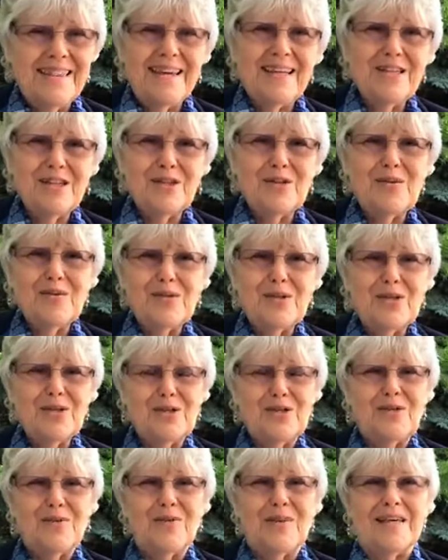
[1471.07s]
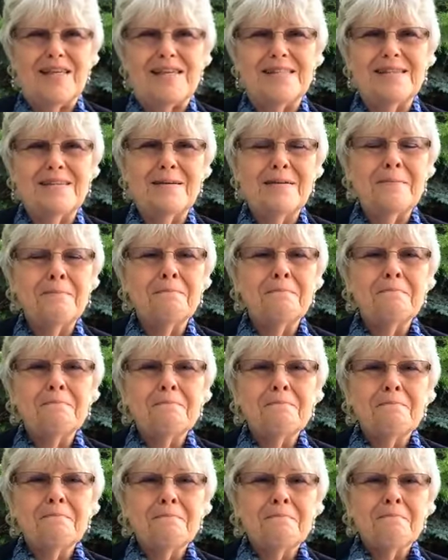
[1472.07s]
They choose to do this.
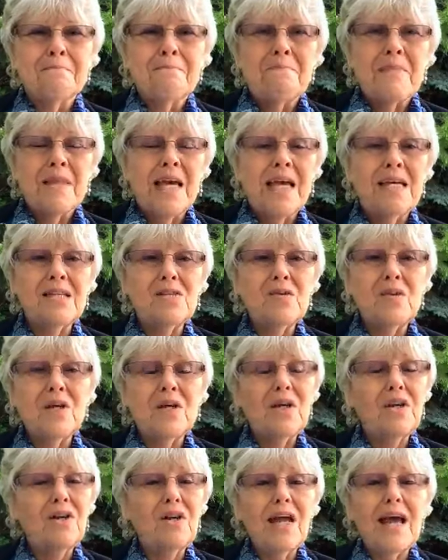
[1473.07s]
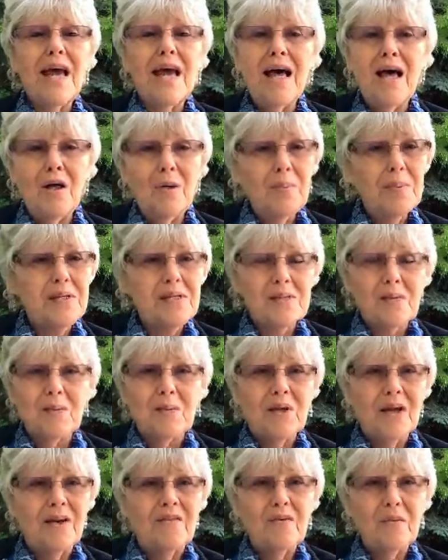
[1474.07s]
And so they're here to help us in
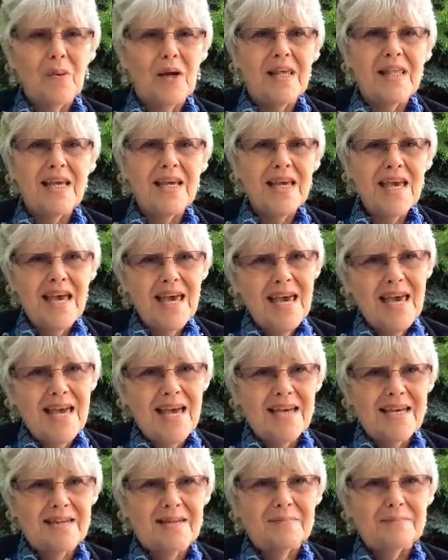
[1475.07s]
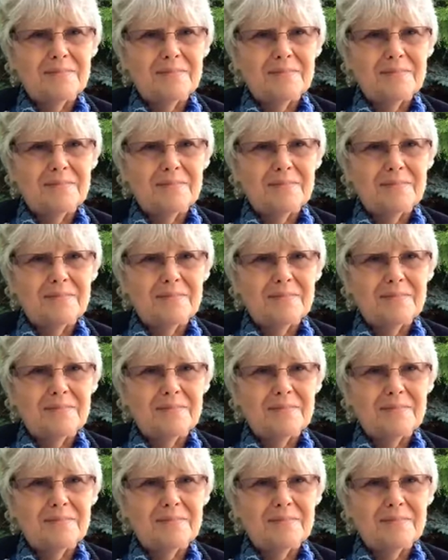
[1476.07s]
whatever way they can.